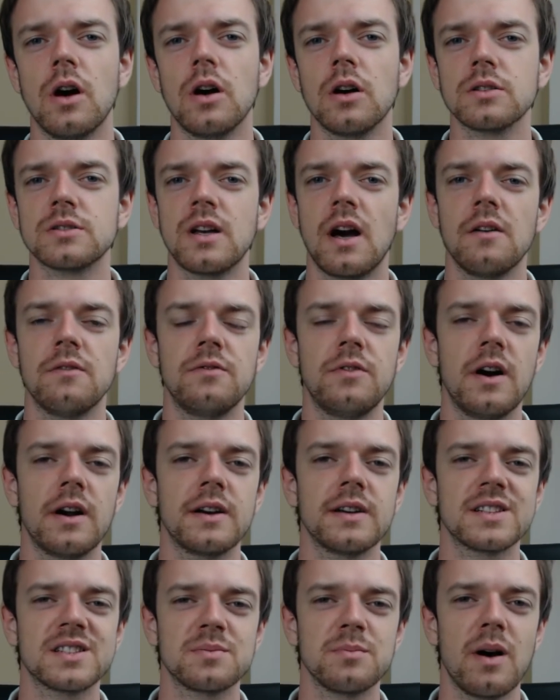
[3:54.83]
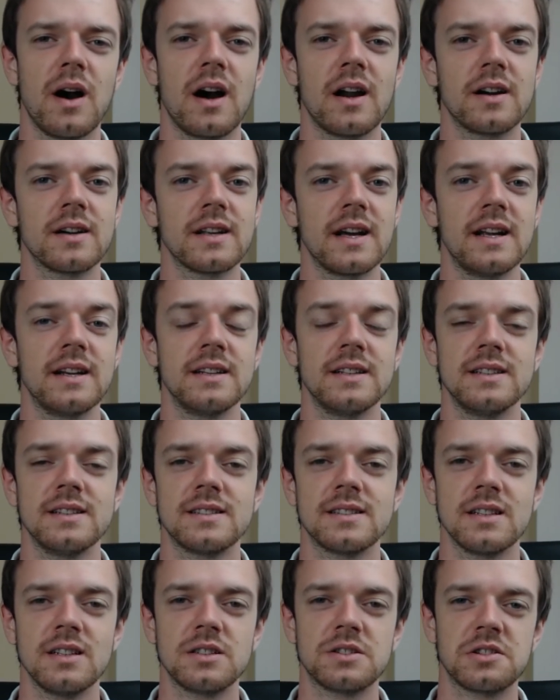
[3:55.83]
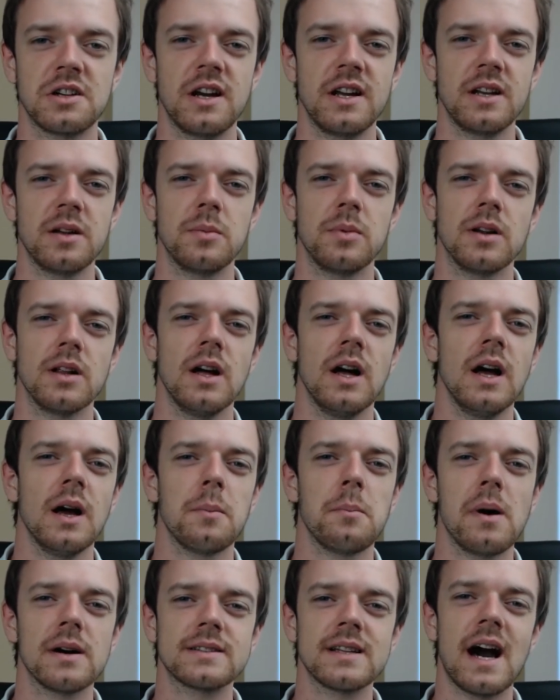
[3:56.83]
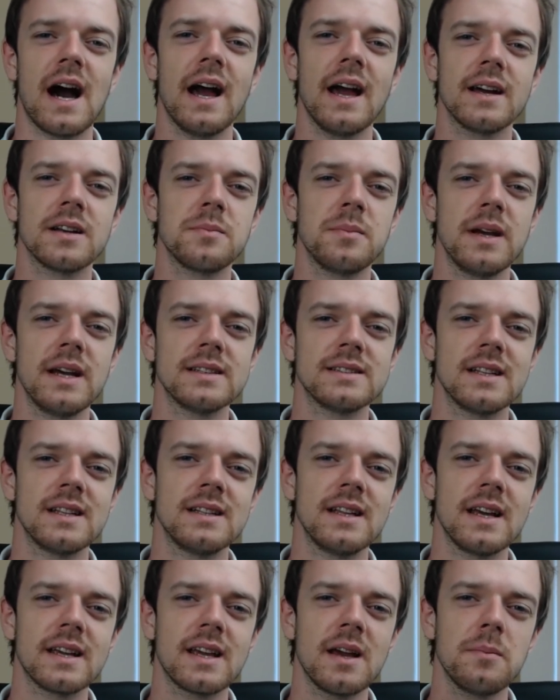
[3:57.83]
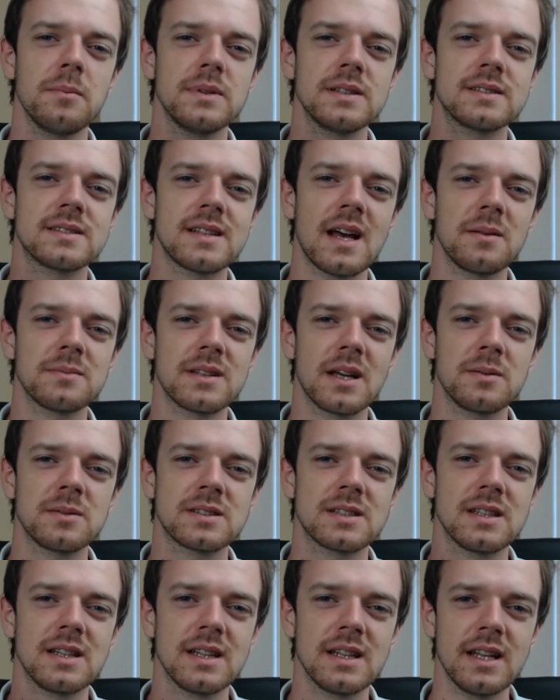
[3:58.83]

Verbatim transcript: dogs are very smart and easily trainable, but I admit that they can be sometimes a